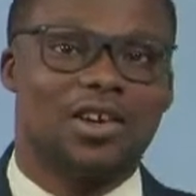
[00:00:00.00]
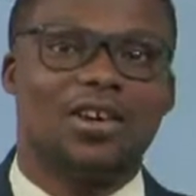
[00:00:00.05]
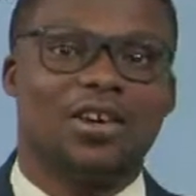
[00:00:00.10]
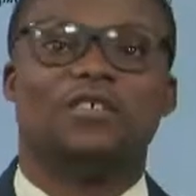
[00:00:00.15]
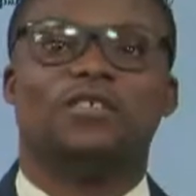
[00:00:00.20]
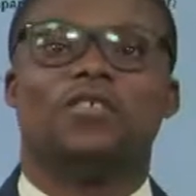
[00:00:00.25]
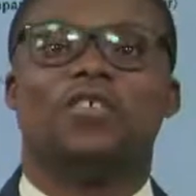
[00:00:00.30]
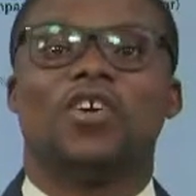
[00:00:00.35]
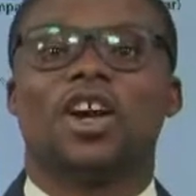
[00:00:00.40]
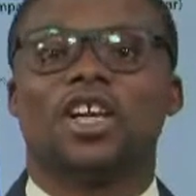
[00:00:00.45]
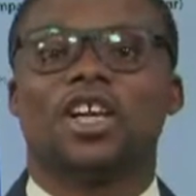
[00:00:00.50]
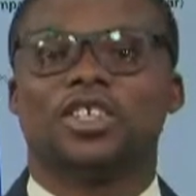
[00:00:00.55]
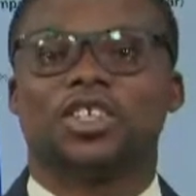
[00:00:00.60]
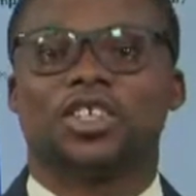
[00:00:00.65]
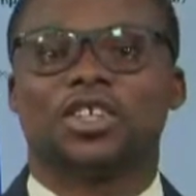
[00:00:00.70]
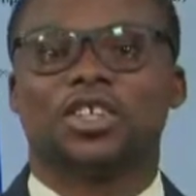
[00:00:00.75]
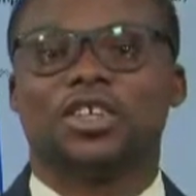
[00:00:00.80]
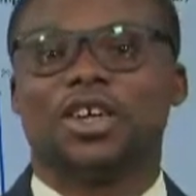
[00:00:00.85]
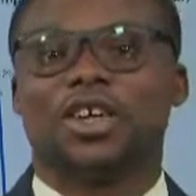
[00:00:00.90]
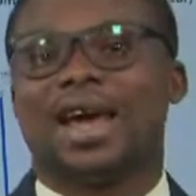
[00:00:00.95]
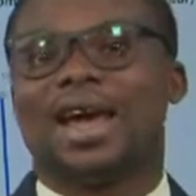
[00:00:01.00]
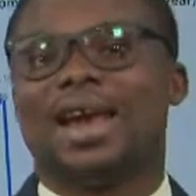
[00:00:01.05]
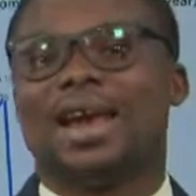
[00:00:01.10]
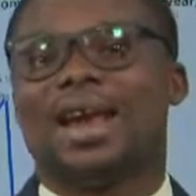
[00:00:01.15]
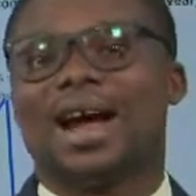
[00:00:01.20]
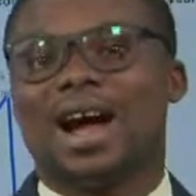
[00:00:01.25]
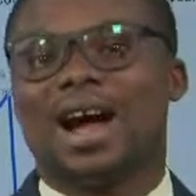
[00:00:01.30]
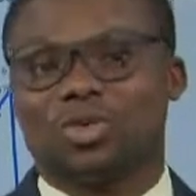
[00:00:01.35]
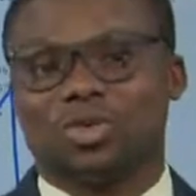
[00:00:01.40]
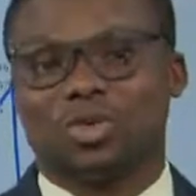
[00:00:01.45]
furniture and
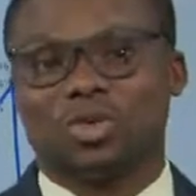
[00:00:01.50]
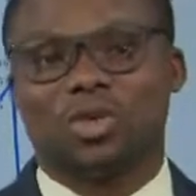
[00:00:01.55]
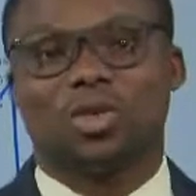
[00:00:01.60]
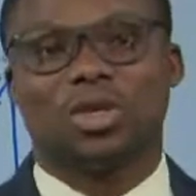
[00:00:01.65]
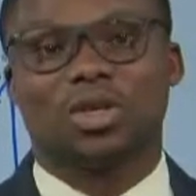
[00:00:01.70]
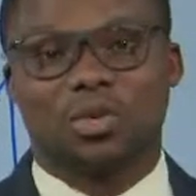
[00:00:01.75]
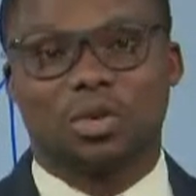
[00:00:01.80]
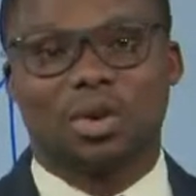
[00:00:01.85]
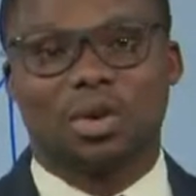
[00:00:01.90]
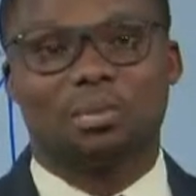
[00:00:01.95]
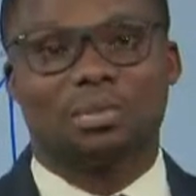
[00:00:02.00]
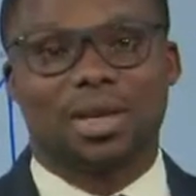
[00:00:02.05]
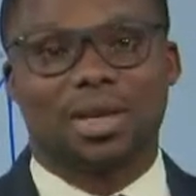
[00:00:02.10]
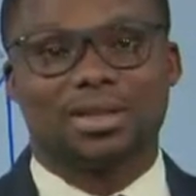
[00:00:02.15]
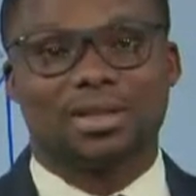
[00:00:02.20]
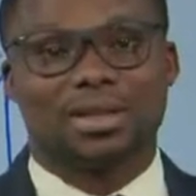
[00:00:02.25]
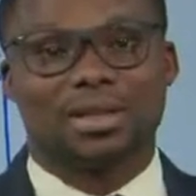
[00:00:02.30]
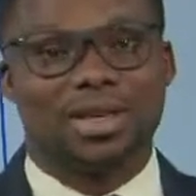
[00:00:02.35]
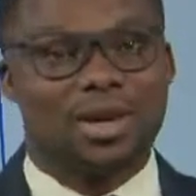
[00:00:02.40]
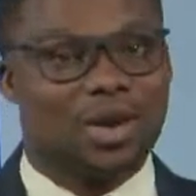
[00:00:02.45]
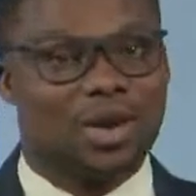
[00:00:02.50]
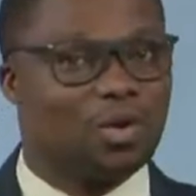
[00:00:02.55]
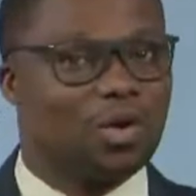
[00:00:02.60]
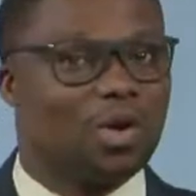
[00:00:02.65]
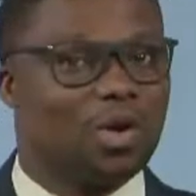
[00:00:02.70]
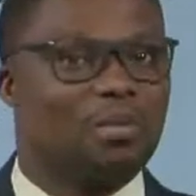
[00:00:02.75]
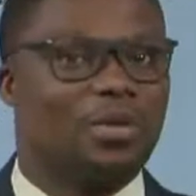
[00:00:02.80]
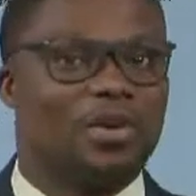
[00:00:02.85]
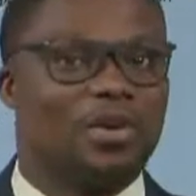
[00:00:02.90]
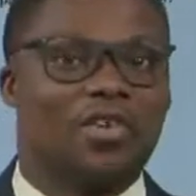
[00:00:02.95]
household equipment
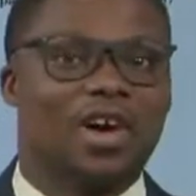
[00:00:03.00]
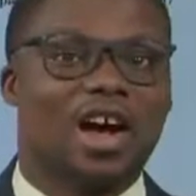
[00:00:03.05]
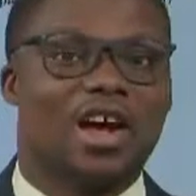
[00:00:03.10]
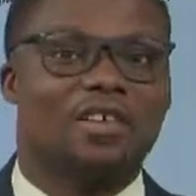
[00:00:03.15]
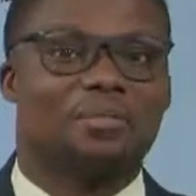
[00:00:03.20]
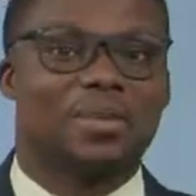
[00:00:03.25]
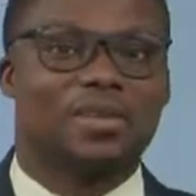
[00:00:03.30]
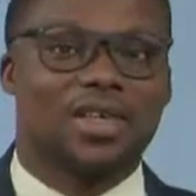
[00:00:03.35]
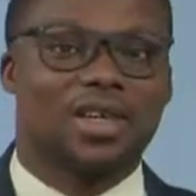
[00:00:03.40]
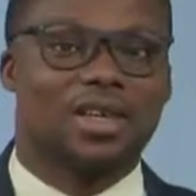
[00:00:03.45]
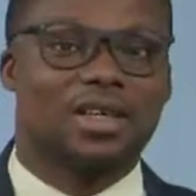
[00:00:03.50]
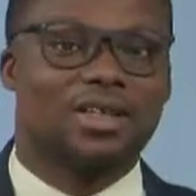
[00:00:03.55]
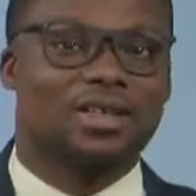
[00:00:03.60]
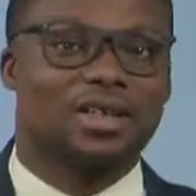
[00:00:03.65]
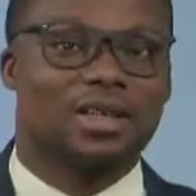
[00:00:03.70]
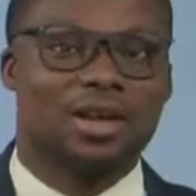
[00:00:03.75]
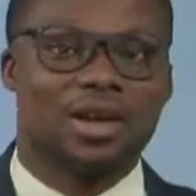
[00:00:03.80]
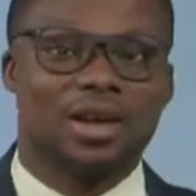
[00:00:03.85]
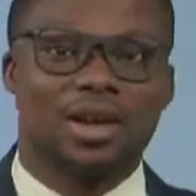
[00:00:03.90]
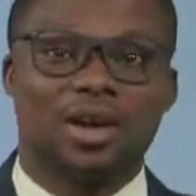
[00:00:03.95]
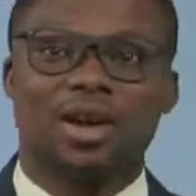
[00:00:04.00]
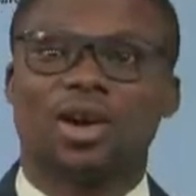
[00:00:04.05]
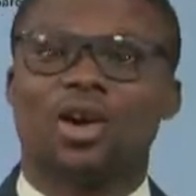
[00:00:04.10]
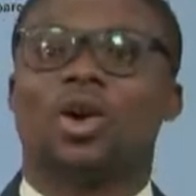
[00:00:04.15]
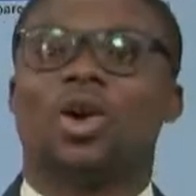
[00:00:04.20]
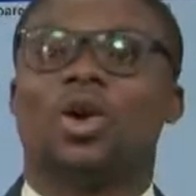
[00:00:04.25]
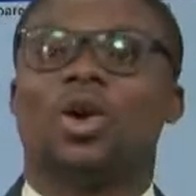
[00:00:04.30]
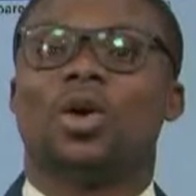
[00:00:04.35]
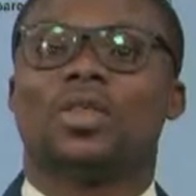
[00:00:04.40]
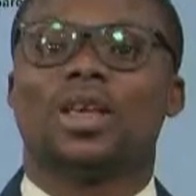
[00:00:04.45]
1.5%,
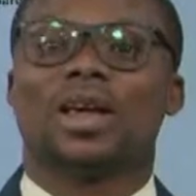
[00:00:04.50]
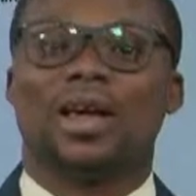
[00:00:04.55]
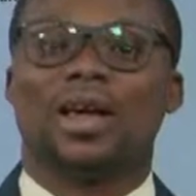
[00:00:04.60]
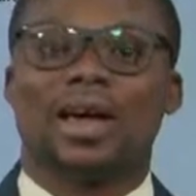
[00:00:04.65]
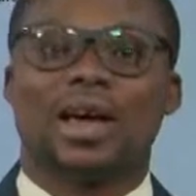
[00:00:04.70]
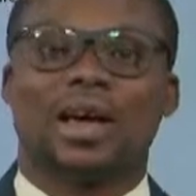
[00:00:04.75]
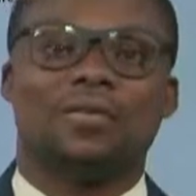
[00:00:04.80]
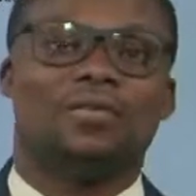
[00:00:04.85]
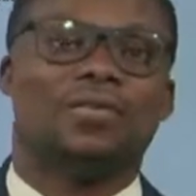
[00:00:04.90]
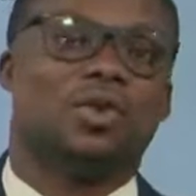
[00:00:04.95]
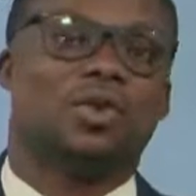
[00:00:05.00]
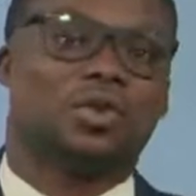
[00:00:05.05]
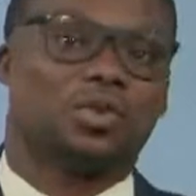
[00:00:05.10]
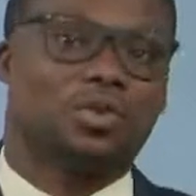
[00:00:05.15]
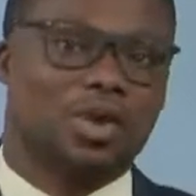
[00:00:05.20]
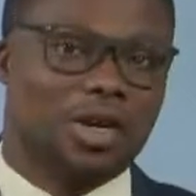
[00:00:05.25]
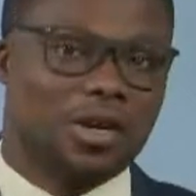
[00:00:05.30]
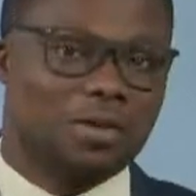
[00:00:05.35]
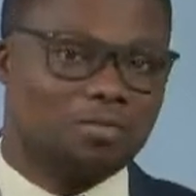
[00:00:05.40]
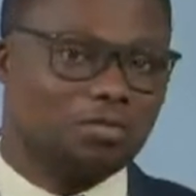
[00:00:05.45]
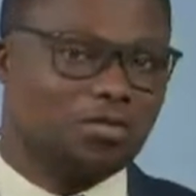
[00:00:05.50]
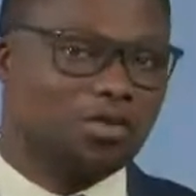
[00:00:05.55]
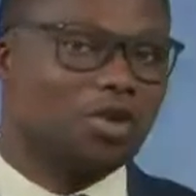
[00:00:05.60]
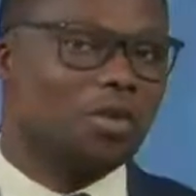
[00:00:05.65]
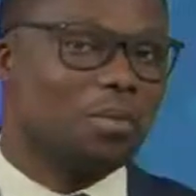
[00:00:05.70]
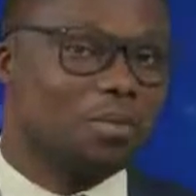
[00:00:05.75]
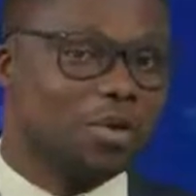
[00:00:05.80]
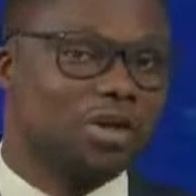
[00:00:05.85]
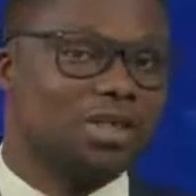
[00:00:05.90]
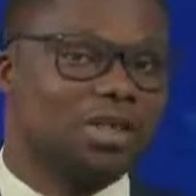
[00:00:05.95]
clothing and footwear
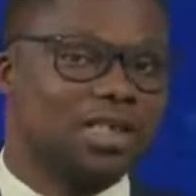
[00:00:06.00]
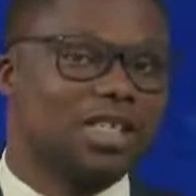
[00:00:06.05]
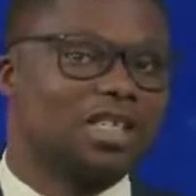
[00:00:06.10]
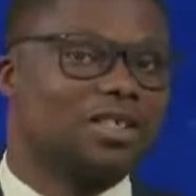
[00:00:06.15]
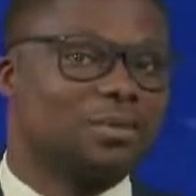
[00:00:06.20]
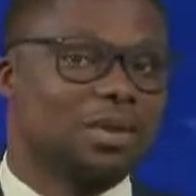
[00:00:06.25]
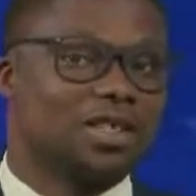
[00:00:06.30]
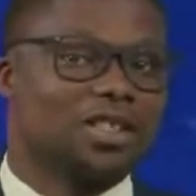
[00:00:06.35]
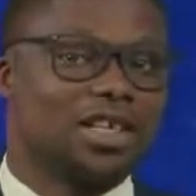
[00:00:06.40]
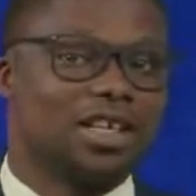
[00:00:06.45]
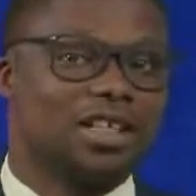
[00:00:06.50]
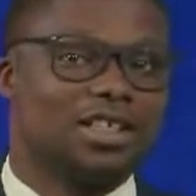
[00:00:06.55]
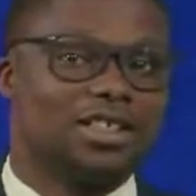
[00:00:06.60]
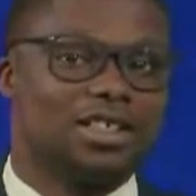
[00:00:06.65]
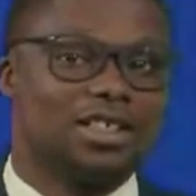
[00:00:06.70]
0.6%,